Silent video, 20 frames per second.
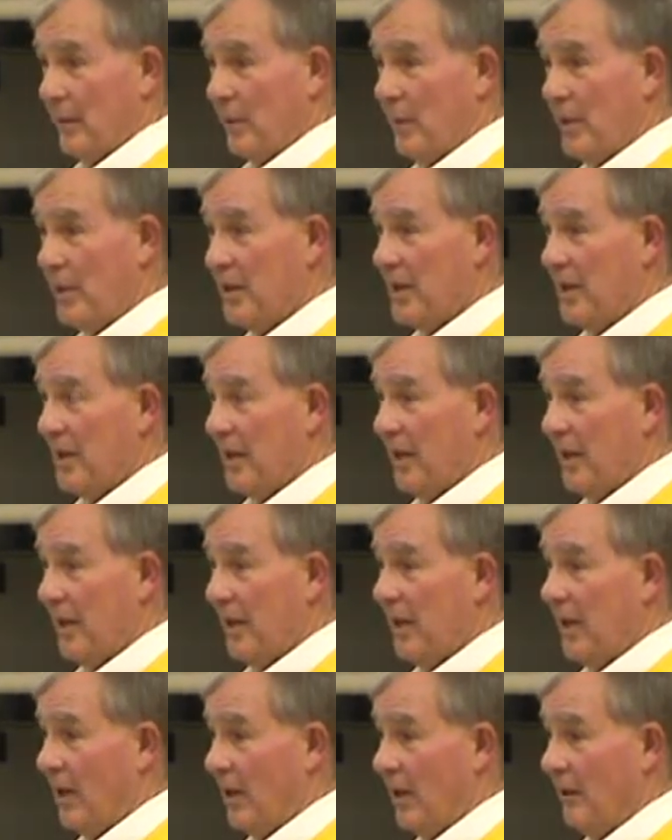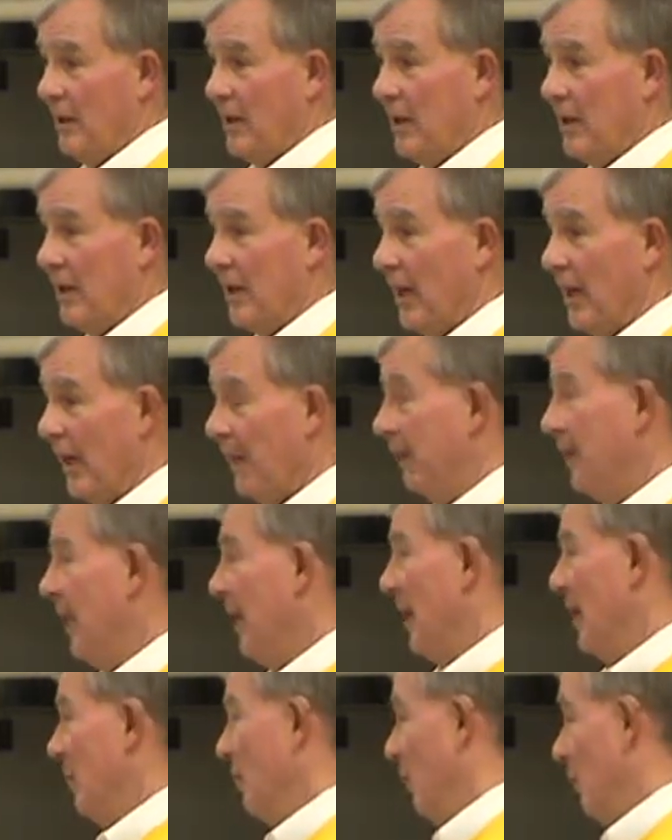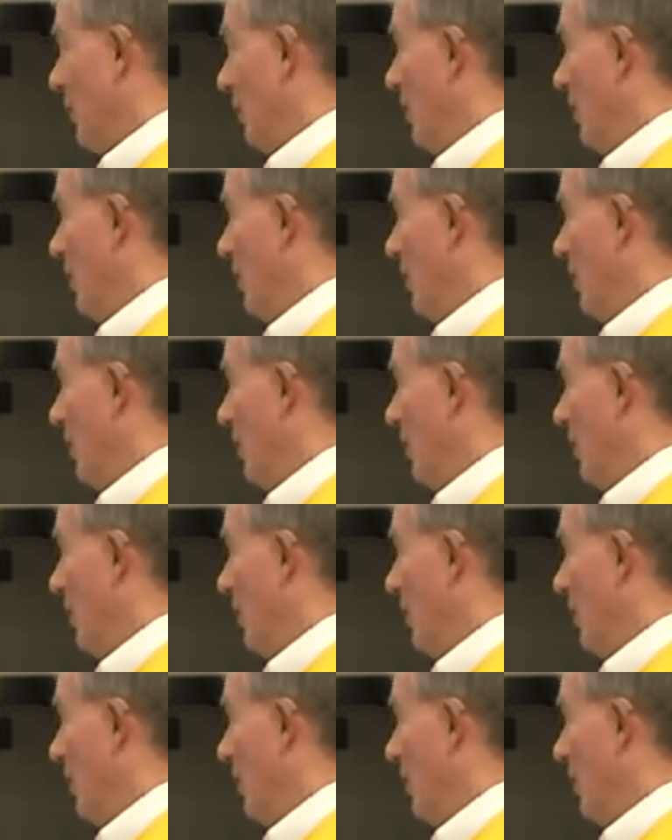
recently of the what